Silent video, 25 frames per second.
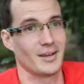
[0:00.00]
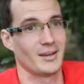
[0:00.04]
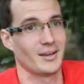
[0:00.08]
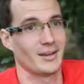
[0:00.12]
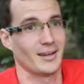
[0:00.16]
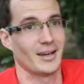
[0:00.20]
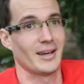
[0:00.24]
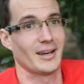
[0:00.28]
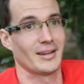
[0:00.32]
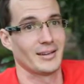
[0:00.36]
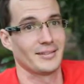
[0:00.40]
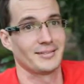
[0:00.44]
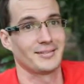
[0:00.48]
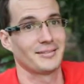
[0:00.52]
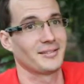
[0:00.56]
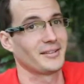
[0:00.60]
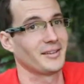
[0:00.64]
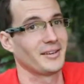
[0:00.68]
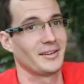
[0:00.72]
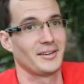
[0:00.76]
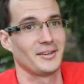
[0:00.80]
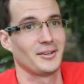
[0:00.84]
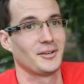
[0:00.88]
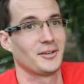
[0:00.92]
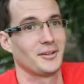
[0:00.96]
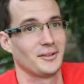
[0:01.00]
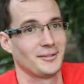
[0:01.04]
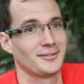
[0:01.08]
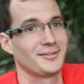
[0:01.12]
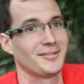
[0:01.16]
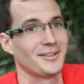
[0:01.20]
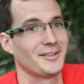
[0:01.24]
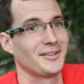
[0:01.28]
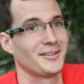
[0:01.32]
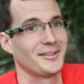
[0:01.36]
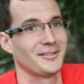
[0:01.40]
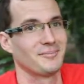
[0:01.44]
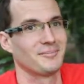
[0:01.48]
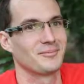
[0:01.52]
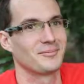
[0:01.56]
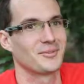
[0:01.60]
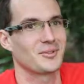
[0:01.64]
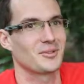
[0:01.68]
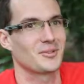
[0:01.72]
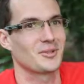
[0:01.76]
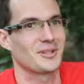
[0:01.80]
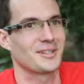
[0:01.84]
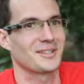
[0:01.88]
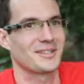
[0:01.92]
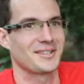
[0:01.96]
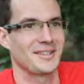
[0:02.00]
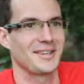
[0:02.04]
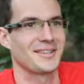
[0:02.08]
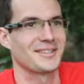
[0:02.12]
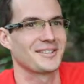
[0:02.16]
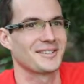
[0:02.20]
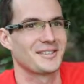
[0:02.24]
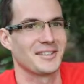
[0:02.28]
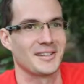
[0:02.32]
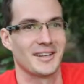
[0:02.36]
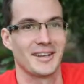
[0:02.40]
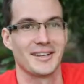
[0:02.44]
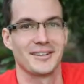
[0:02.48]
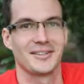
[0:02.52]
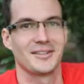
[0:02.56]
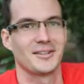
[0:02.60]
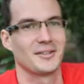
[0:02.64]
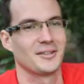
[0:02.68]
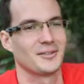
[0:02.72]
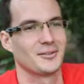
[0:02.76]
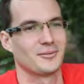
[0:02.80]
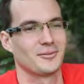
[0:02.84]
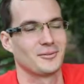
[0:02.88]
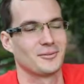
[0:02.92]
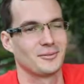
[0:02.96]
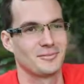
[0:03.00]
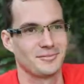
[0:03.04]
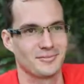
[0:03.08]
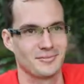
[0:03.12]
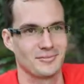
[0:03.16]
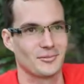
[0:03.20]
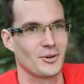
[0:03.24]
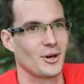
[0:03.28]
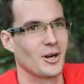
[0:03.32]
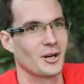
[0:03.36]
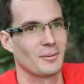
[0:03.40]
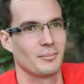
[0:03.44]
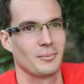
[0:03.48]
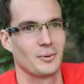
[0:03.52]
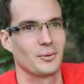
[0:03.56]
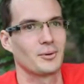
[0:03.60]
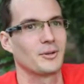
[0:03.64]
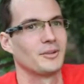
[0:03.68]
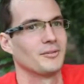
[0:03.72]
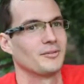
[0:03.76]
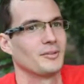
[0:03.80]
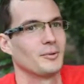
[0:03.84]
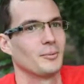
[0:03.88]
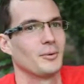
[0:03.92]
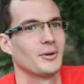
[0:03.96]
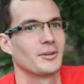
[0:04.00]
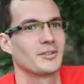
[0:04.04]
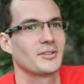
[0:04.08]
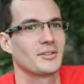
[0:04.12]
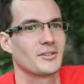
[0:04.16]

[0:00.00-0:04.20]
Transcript: hey, you can string a sentence together, you can write a book if you want.